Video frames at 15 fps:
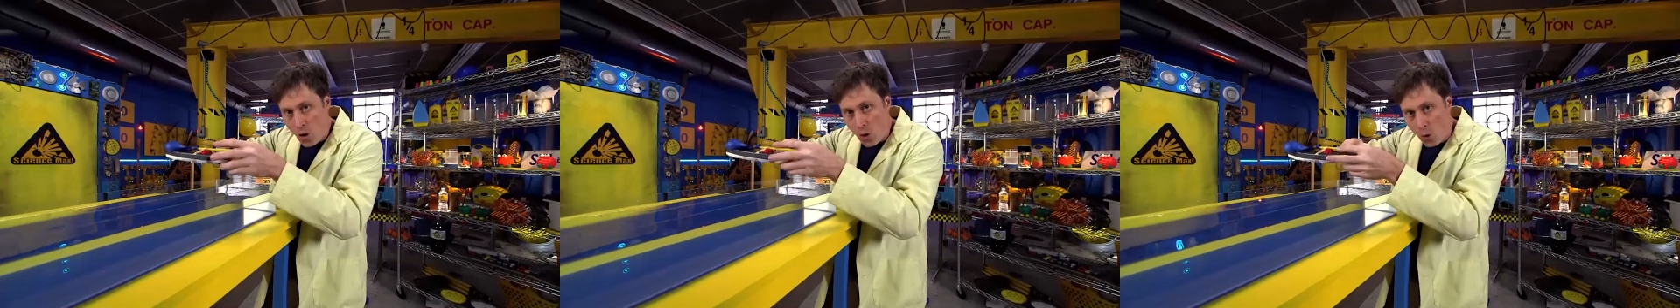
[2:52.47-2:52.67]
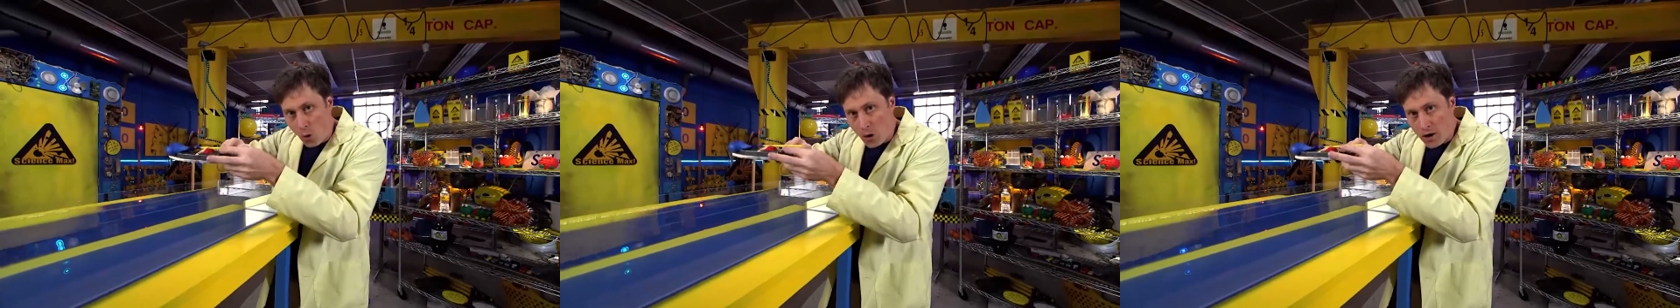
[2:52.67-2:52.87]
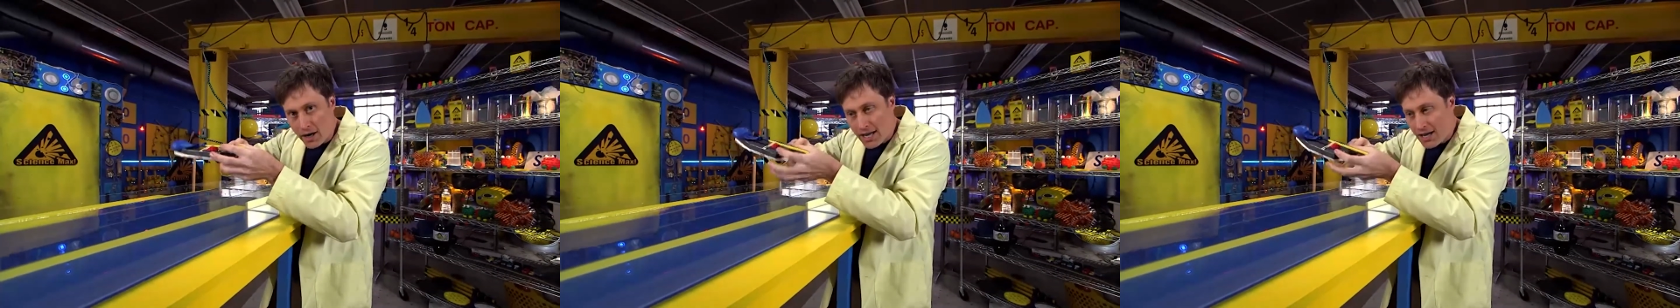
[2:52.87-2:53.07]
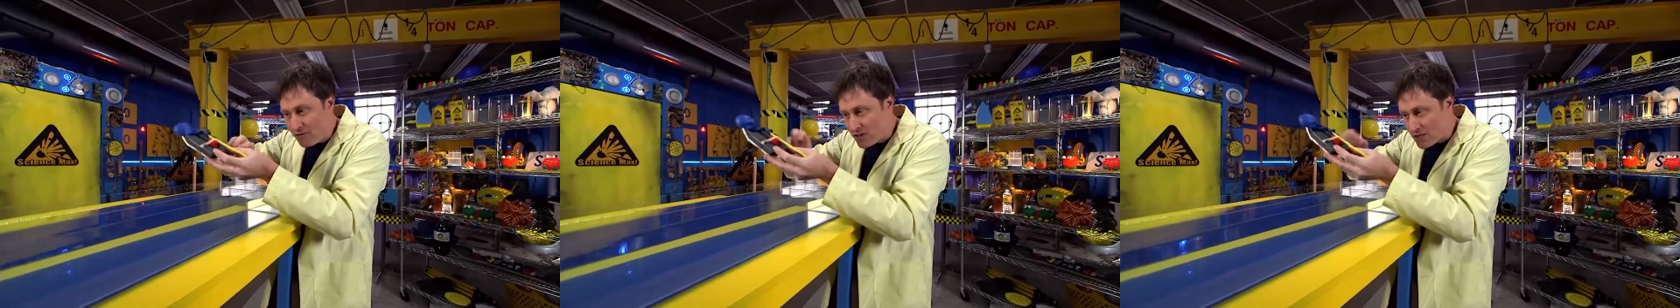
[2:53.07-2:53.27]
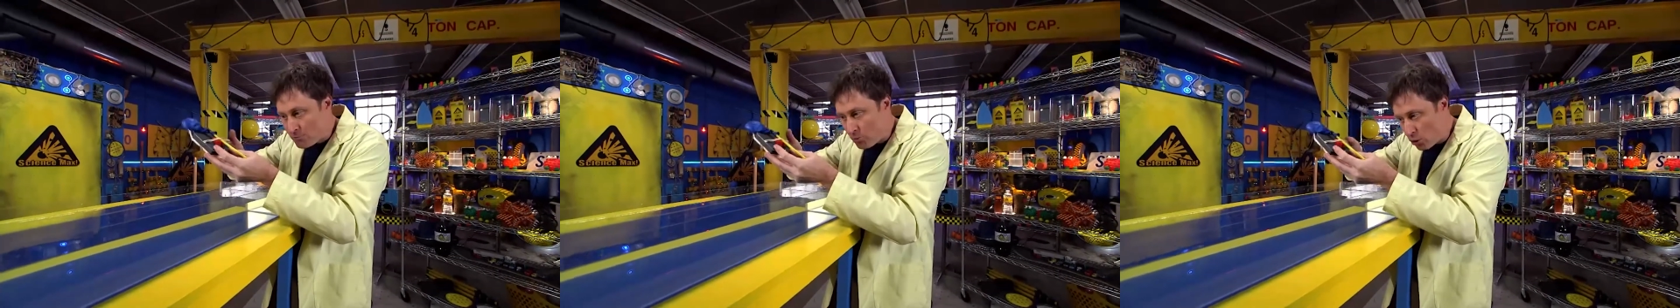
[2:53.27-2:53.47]
or if
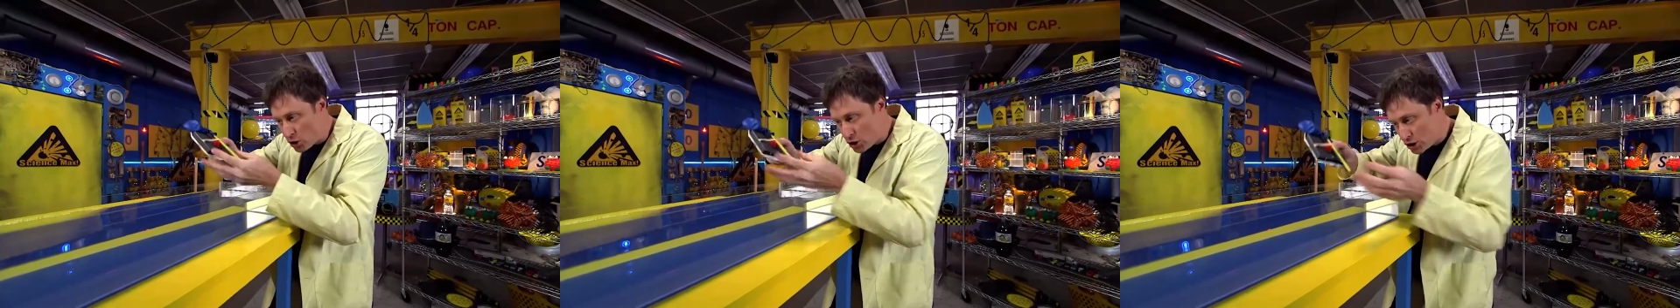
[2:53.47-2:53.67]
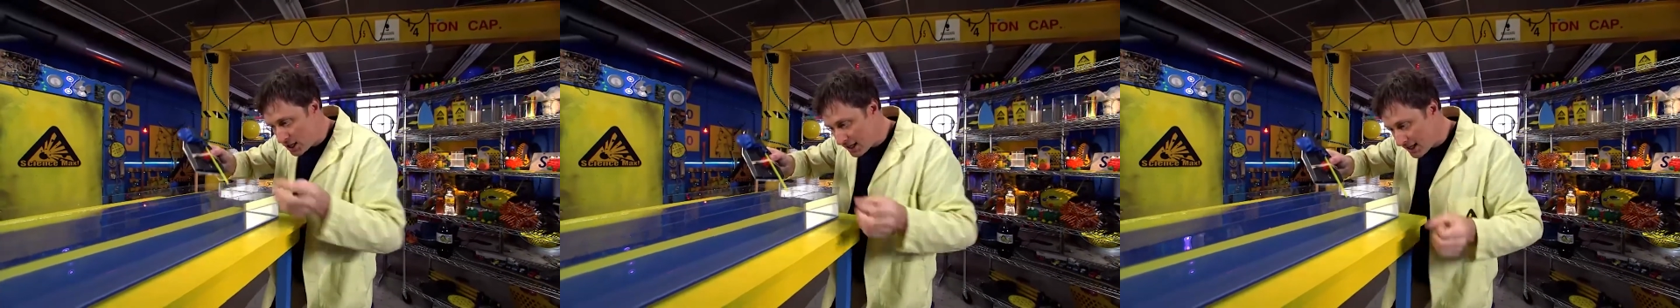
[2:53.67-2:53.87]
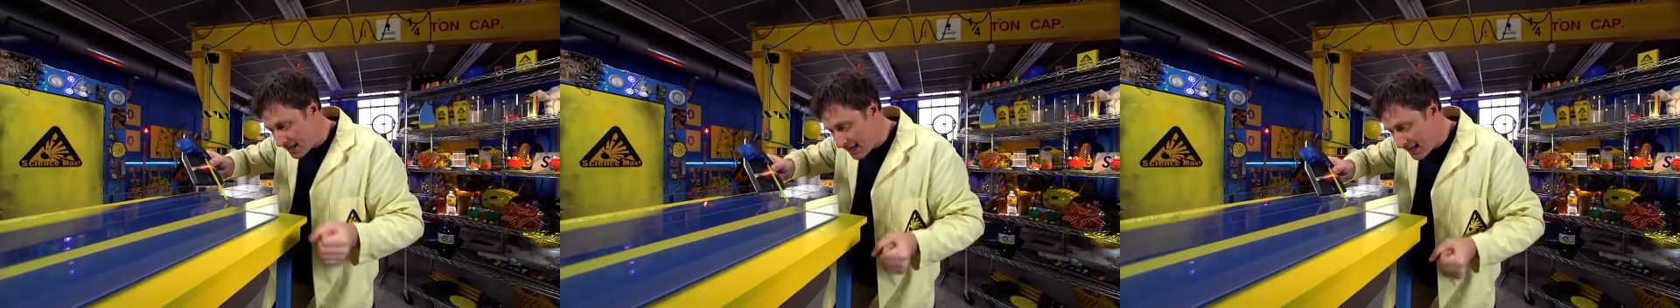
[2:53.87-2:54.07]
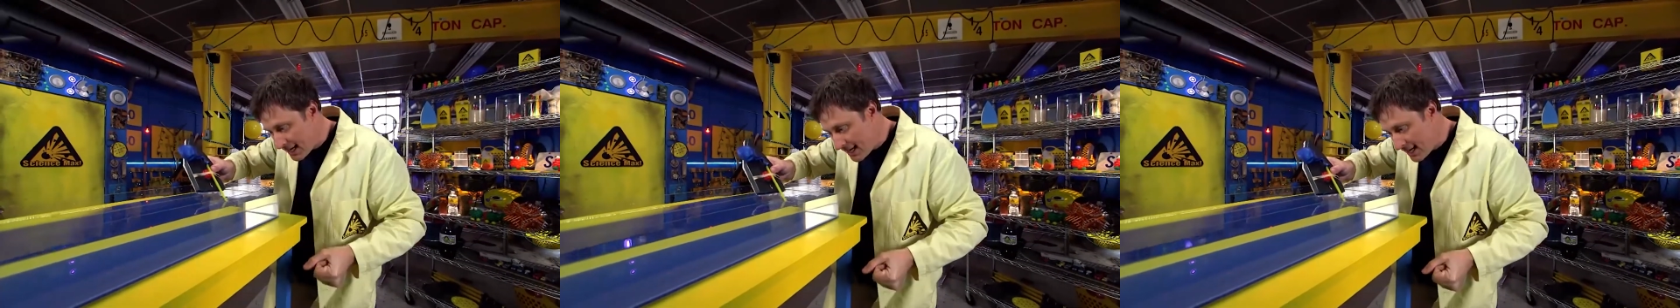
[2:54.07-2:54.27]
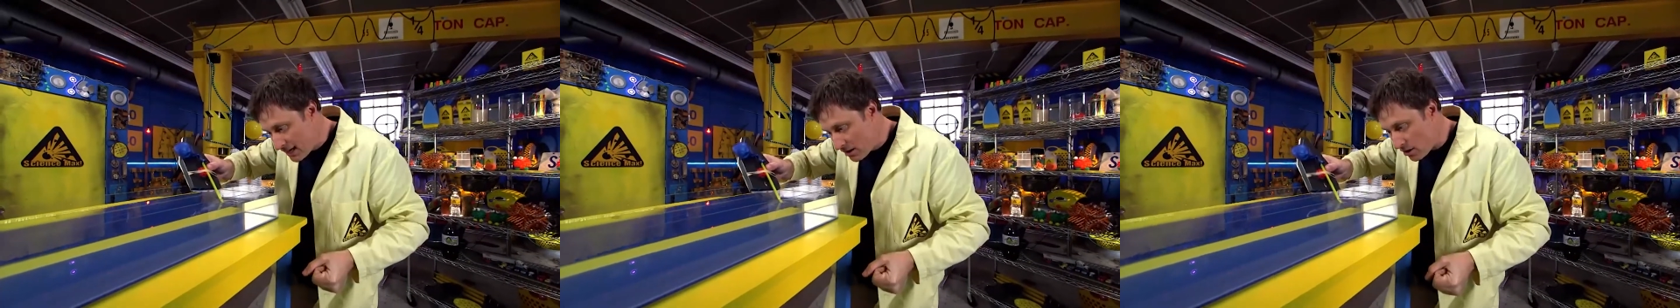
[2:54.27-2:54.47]
it's pushing
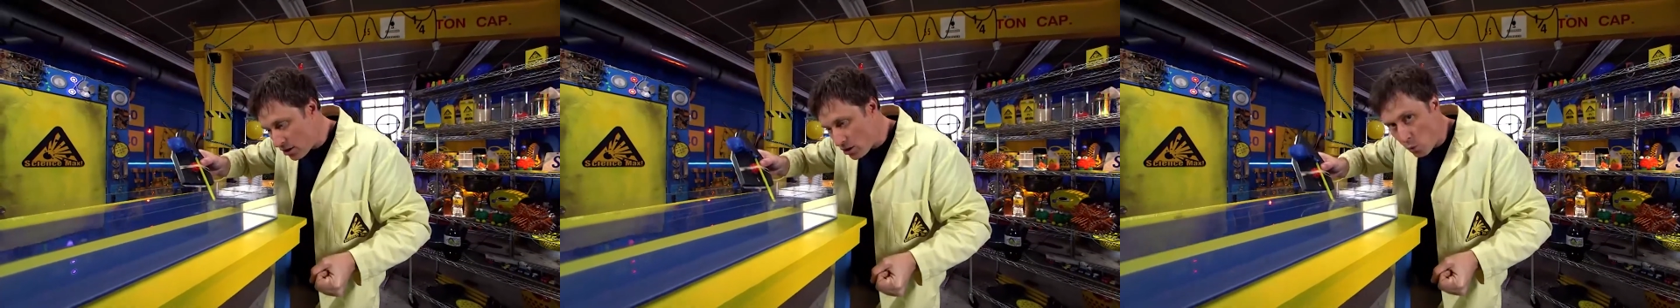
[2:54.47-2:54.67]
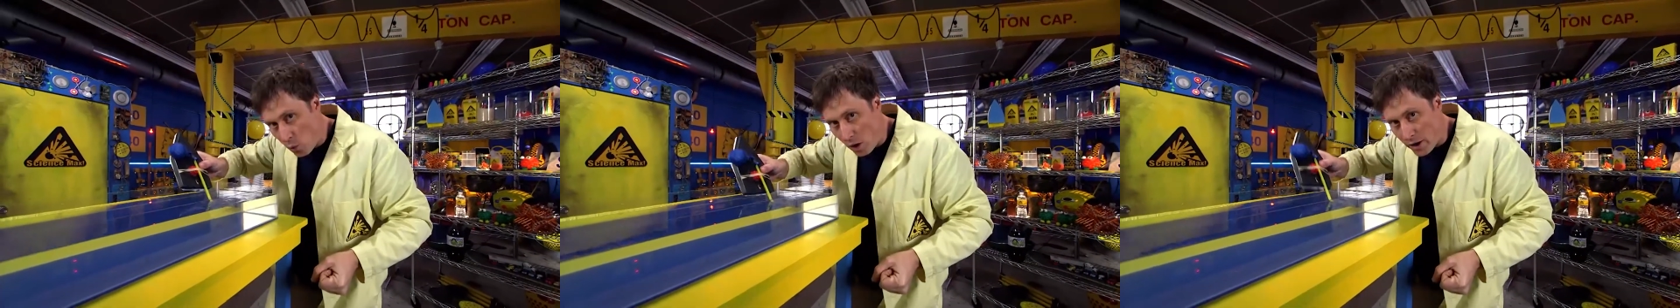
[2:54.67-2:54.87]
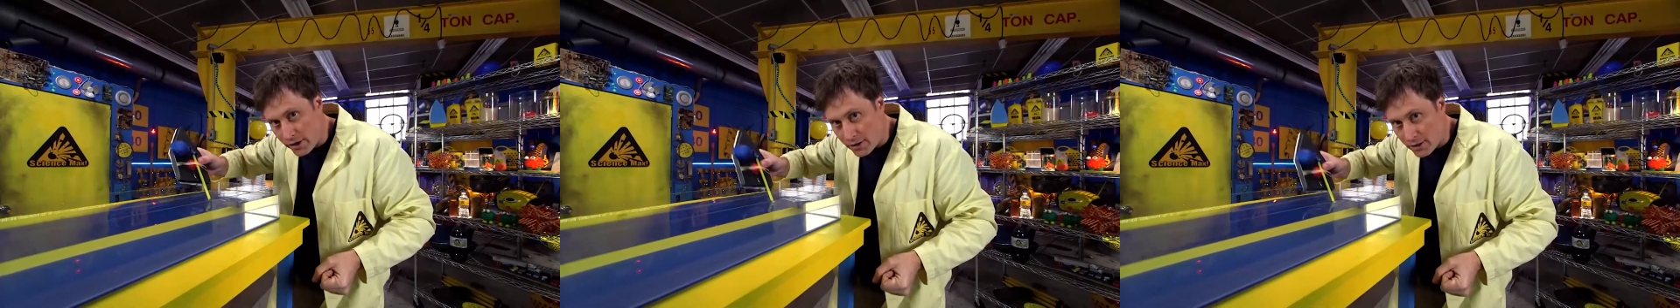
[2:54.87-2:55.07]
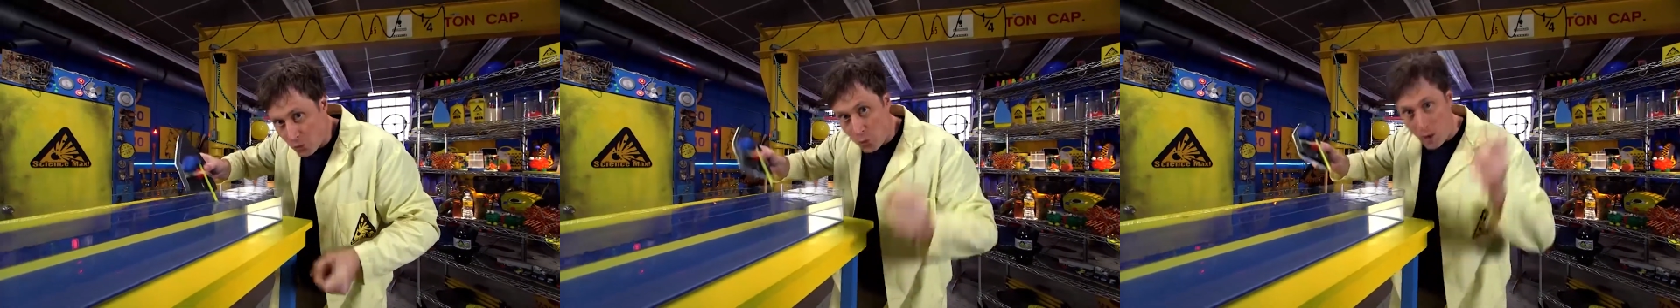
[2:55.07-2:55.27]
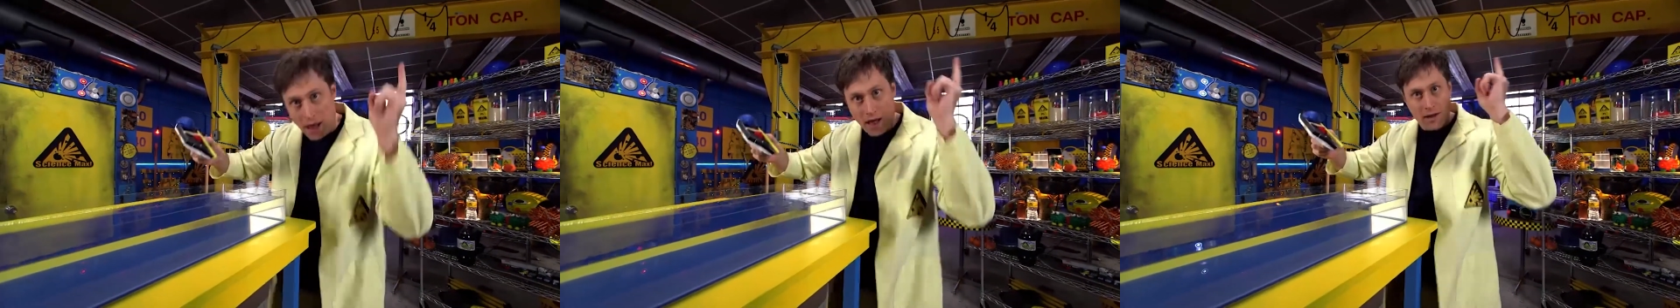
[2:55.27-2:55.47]
in the water?
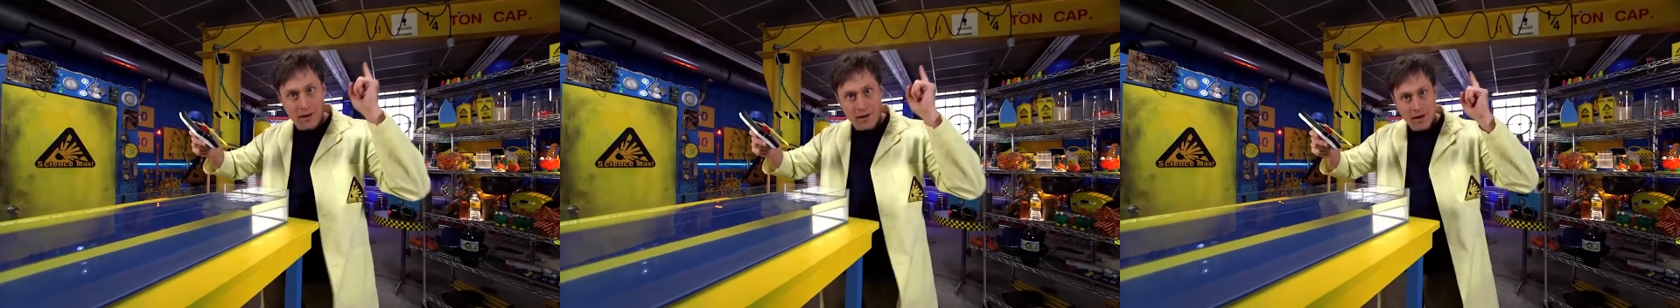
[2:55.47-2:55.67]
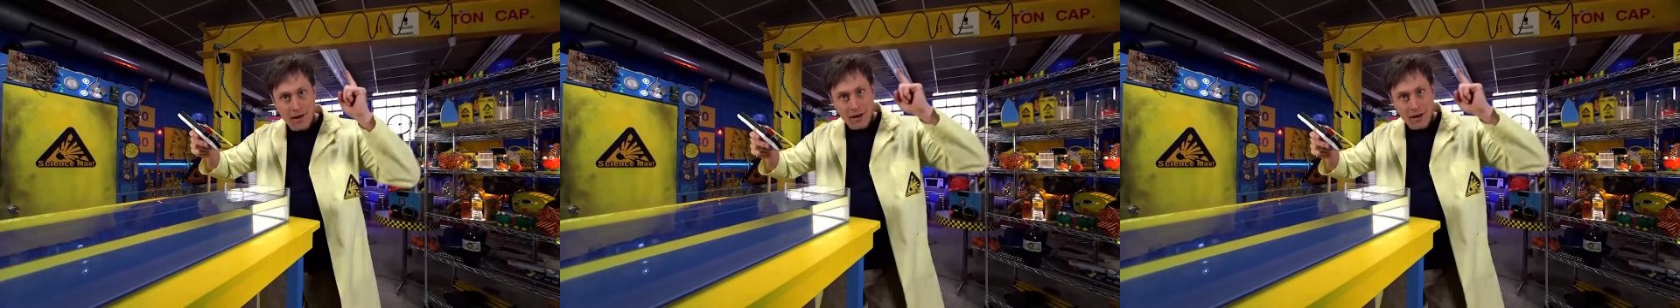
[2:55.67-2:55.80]
Well,